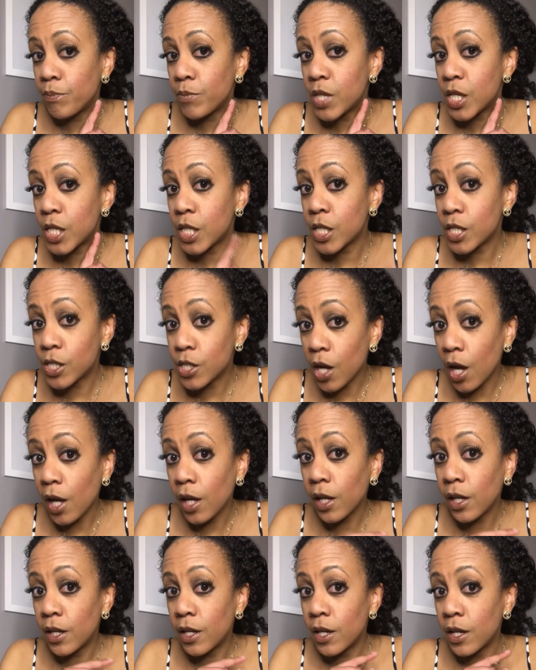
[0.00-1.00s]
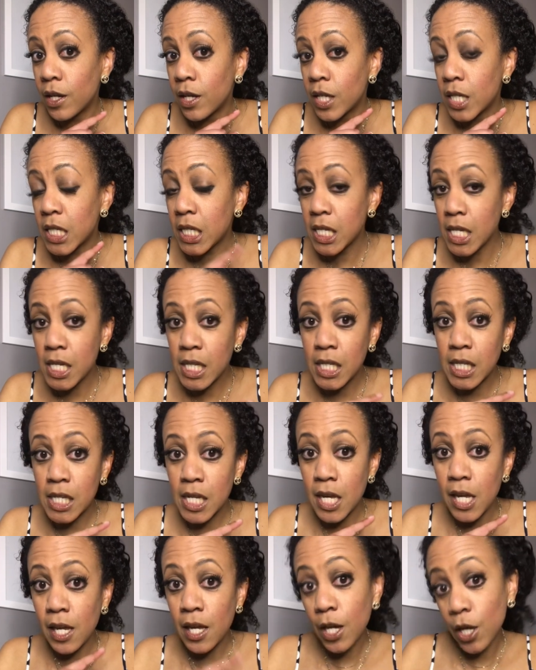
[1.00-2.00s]
stud
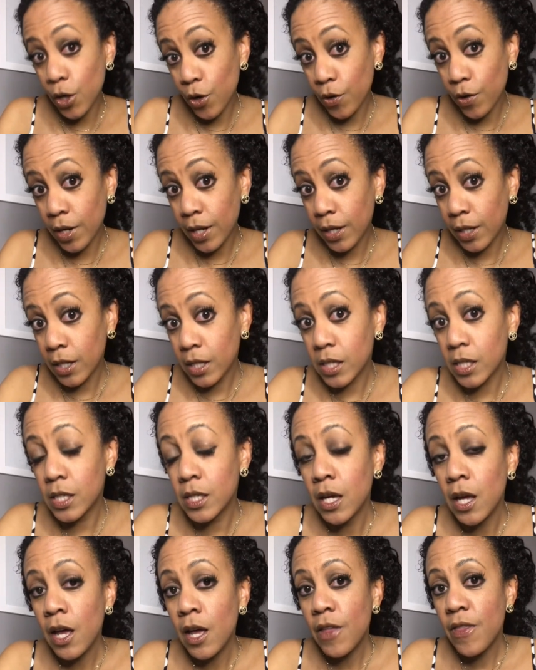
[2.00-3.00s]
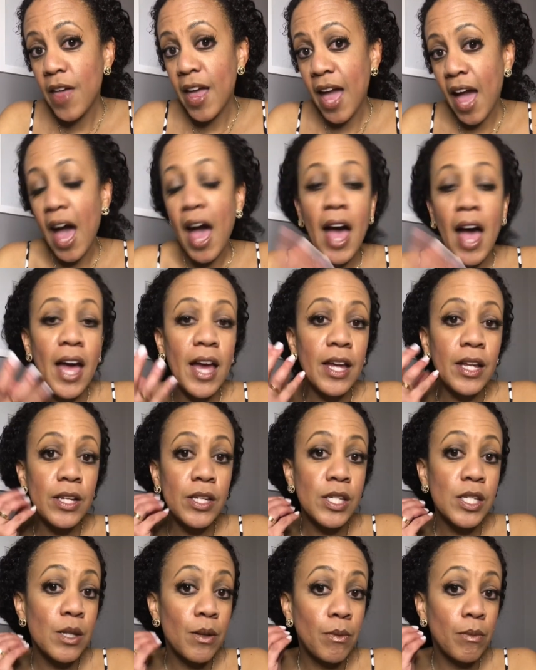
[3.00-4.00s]
CC earrings. They had
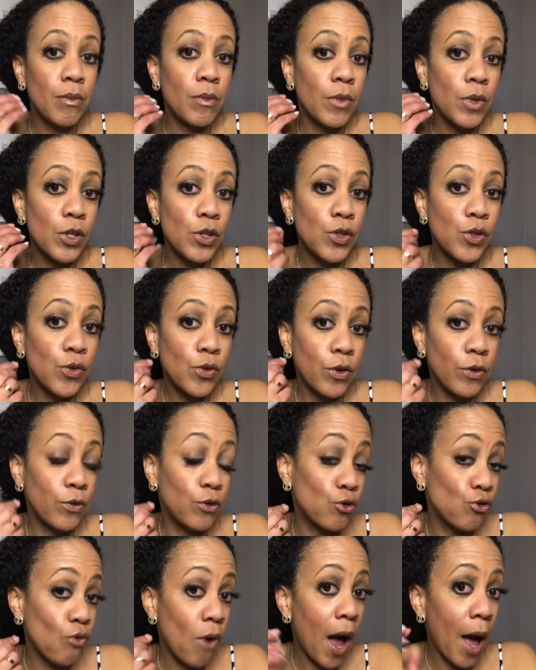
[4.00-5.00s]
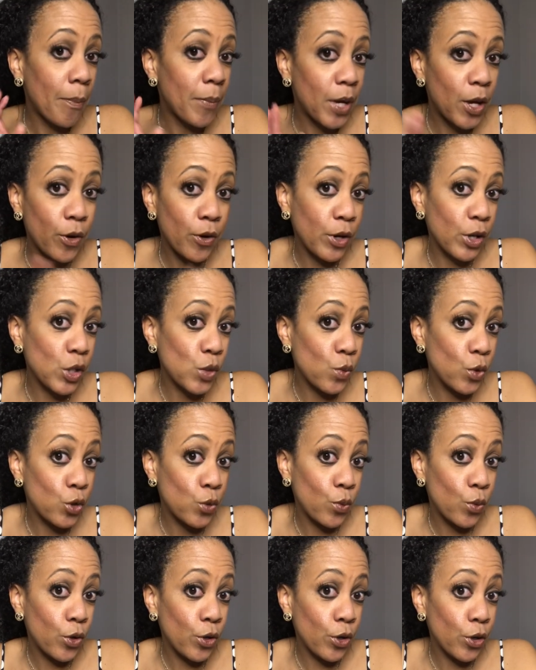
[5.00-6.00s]
some sort of drop earrings,
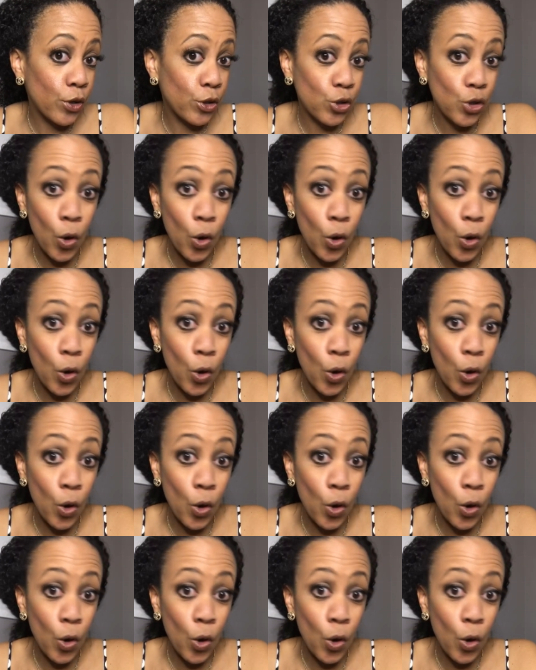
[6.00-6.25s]
which were